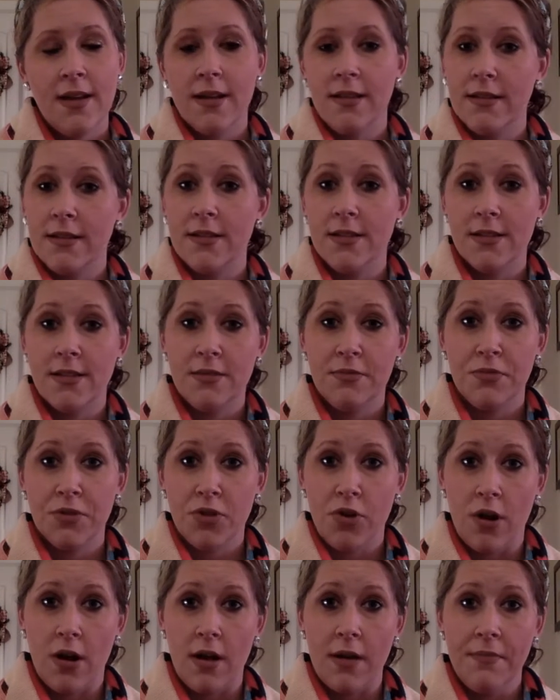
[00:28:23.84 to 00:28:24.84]
Click to
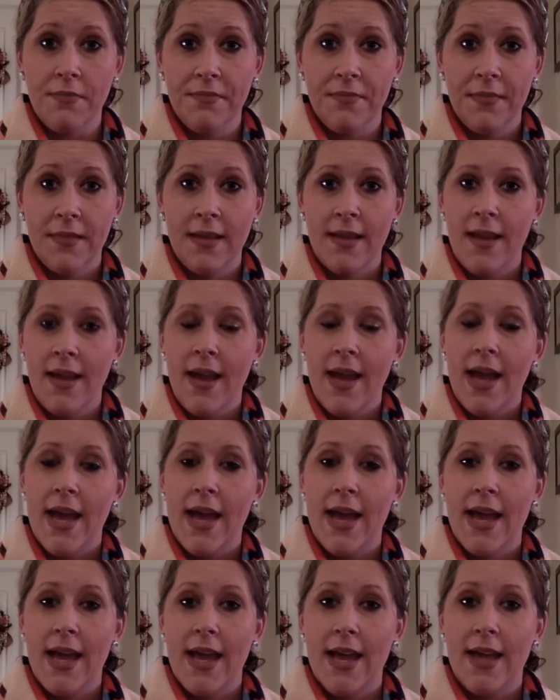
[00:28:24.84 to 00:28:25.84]
subscribe,
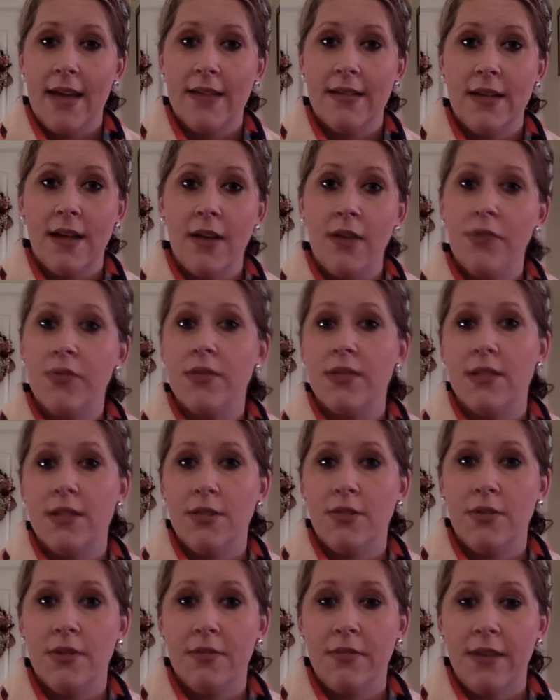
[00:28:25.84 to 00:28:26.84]
and I will see
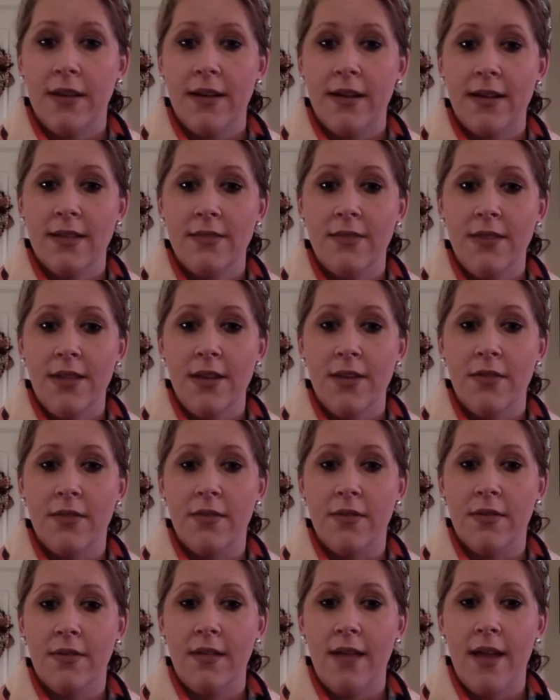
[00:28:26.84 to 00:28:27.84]
you in my next video.
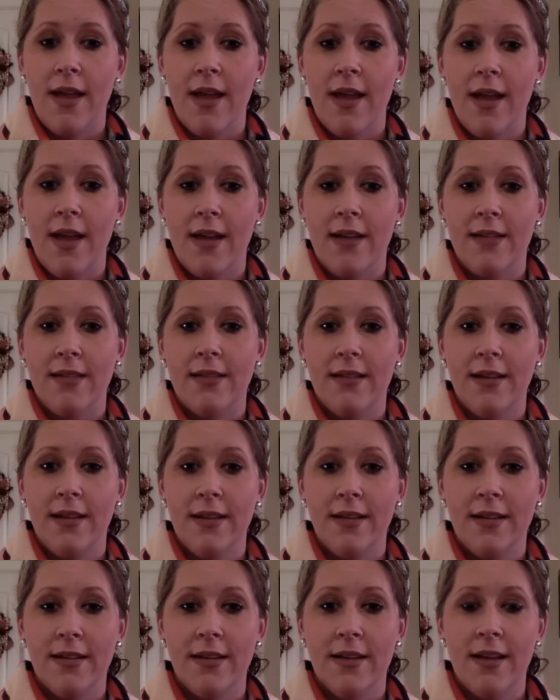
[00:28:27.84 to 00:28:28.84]
And
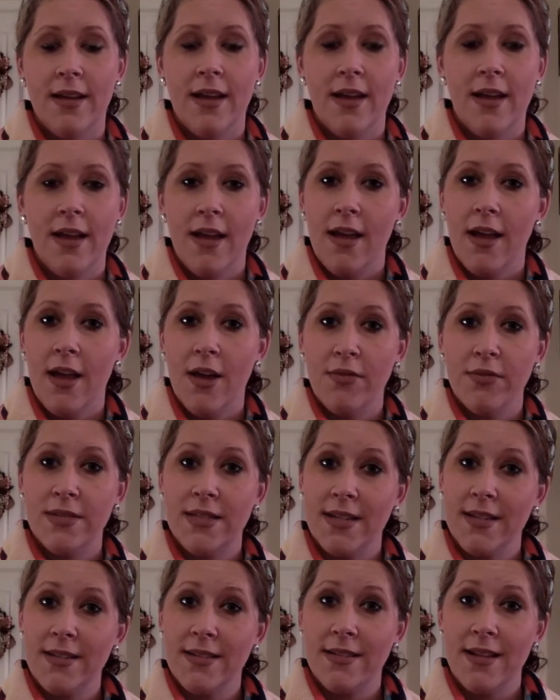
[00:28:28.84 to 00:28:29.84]
it was
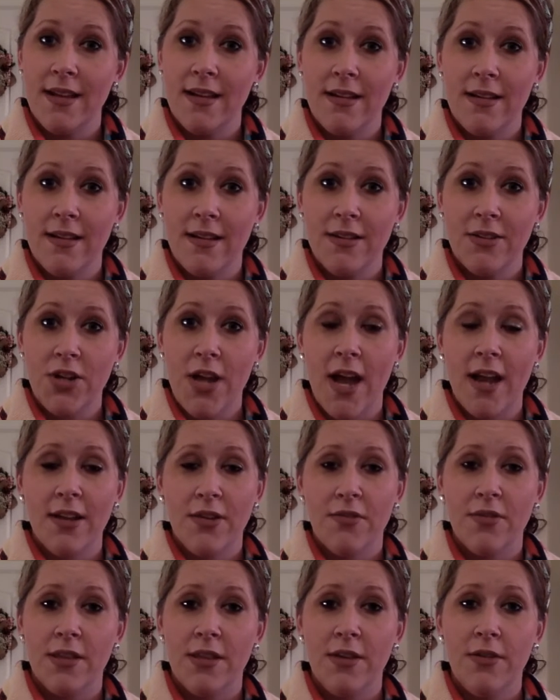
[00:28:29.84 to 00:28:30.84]
nice chatting
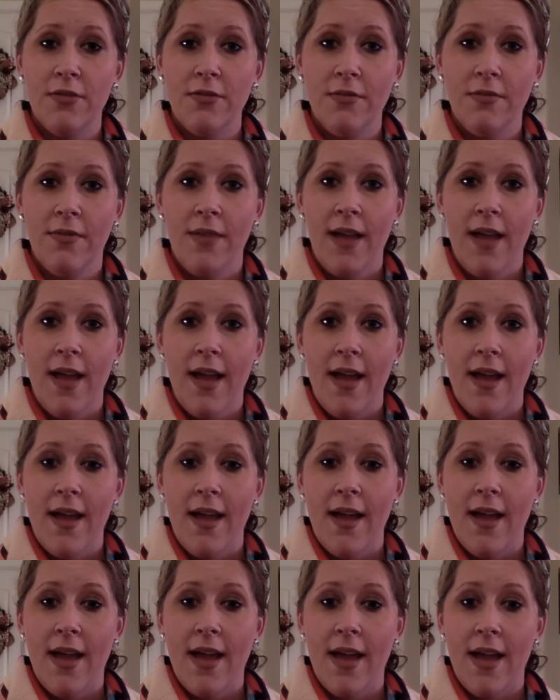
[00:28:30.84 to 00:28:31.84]
with you,
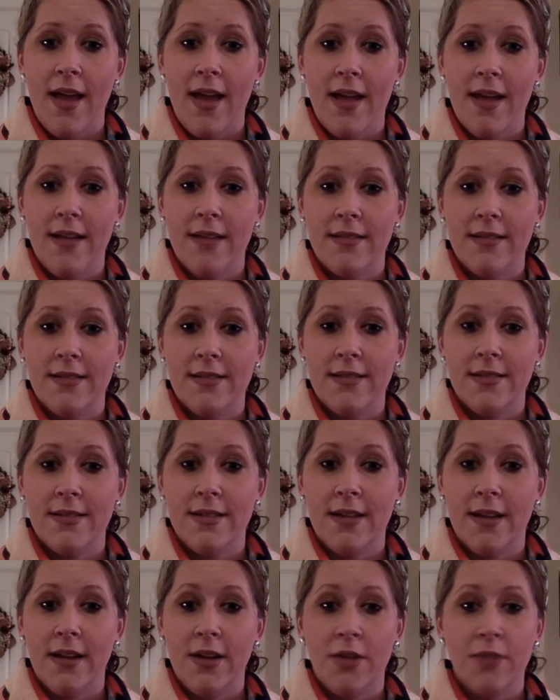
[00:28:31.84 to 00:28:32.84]
and
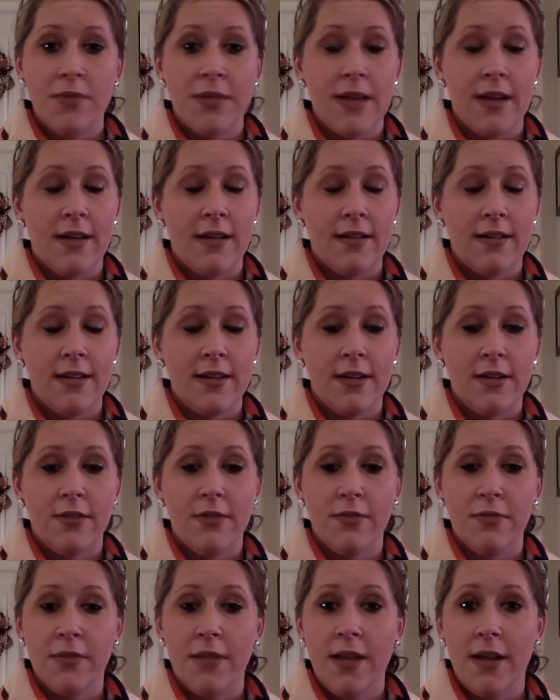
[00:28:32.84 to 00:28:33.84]
I hope to hear
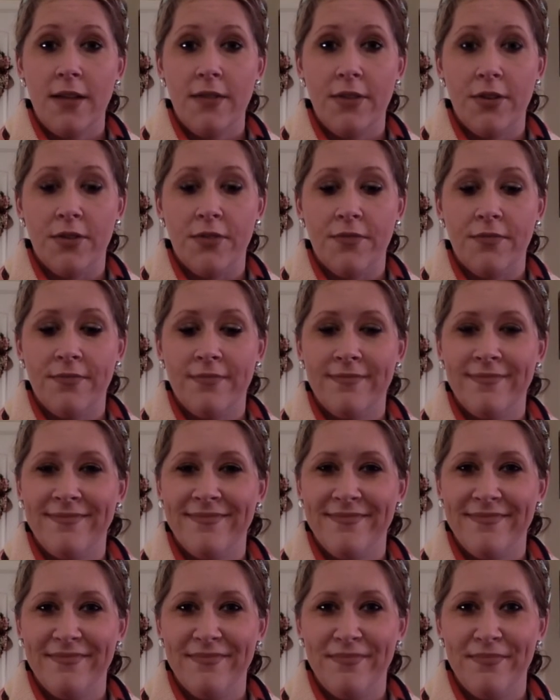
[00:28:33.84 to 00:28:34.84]
from a lot of you.
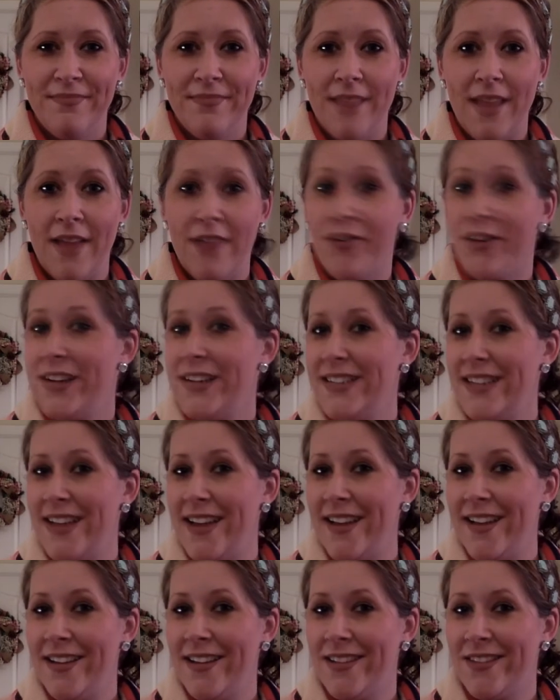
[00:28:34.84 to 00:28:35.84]
Have a great
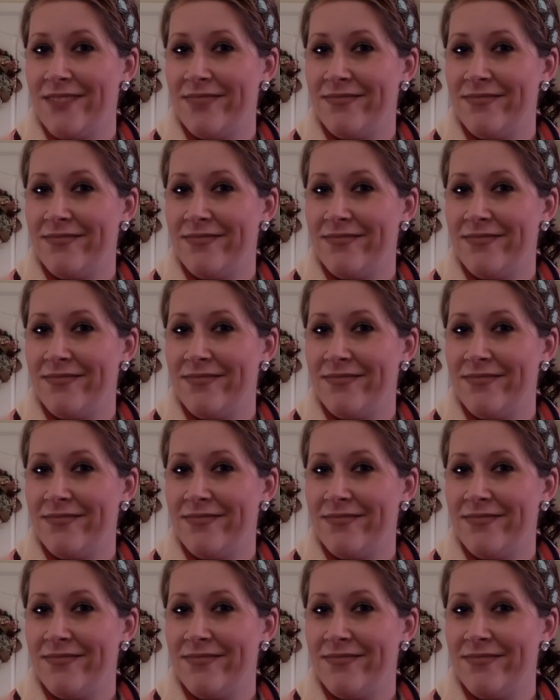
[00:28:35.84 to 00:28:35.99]
day.